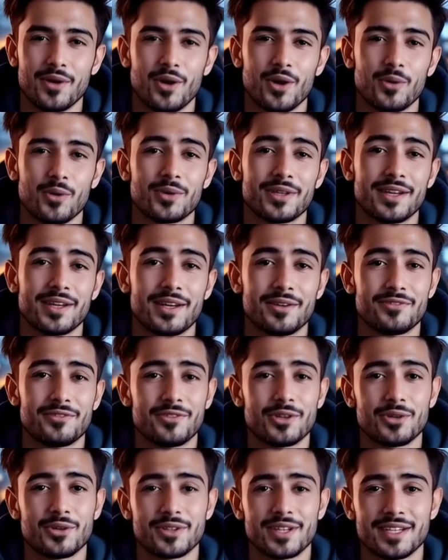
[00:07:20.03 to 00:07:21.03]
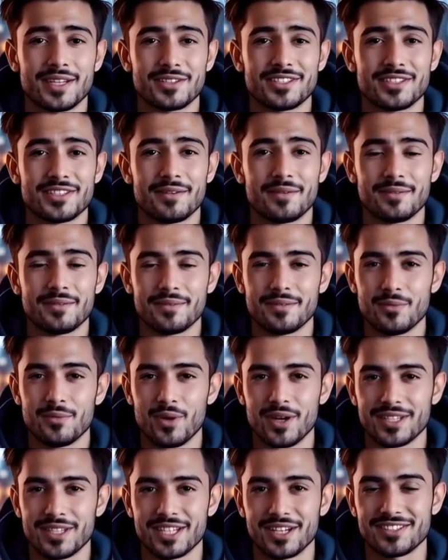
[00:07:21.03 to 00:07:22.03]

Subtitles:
all within a few clicks. Want to